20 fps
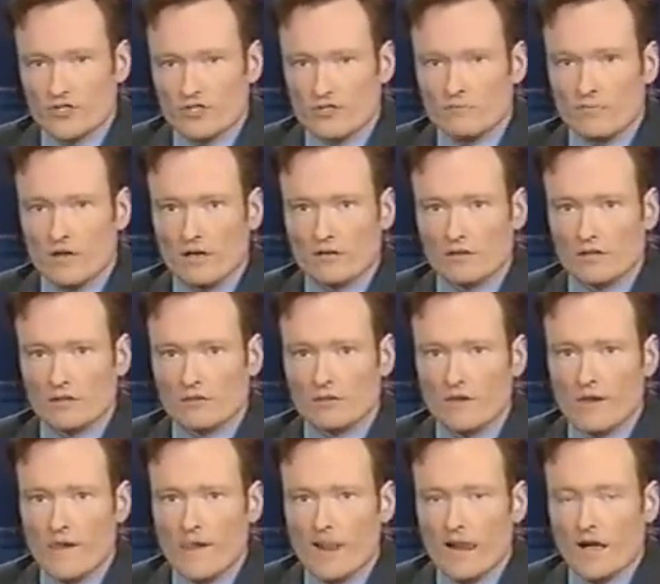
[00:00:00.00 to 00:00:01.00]
Tomorrow,
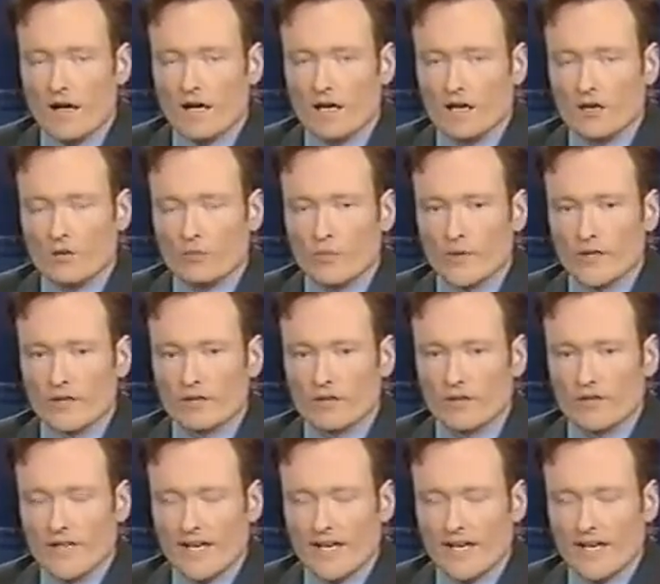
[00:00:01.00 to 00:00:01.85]
uh, we are going